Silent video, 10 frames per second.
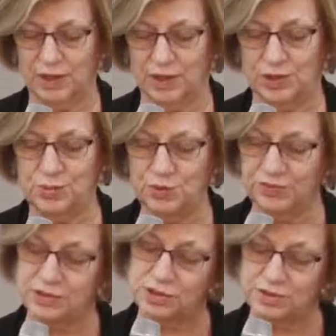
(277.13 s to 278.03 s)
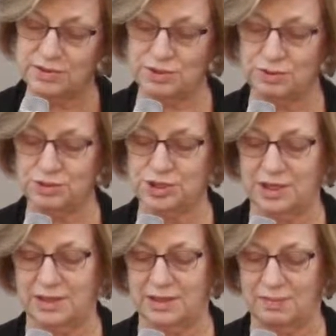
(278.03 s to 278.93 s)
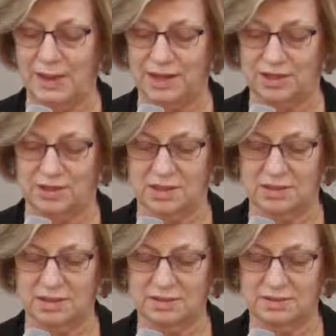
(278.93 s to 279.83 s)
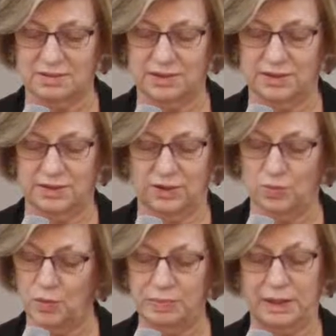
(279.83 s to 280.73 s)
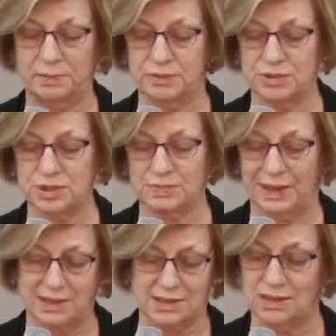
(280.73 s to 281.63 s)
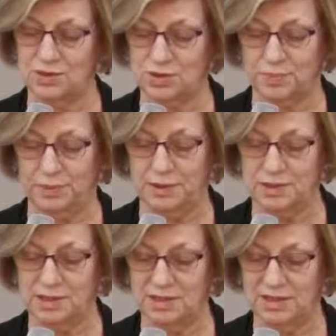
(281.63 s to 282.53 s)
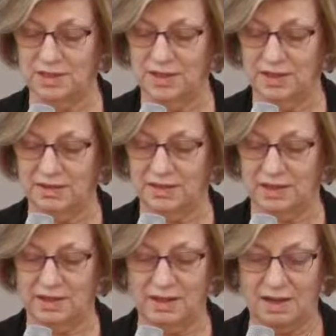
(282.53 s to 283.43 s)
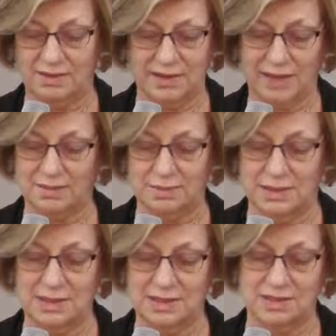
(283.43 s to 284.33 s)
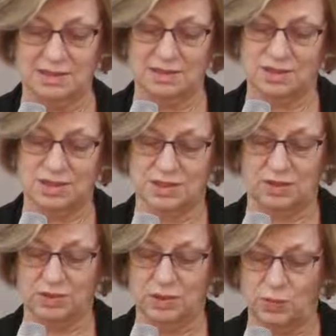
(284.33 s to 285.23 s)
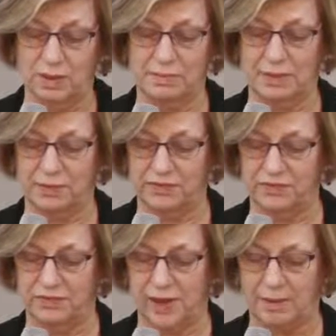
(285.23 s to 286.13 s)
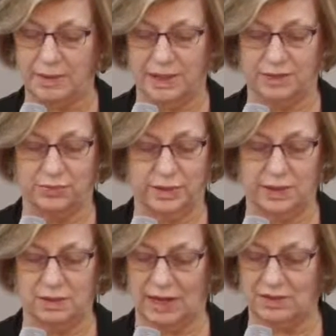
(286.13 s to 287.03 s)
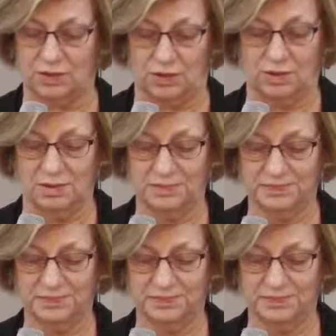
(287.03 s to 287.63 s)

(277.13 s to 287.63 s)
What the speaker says: You move into the tool shed in the backyard. No more papers, magazines, or books. They are not that missed, since only one member of the family can read at all.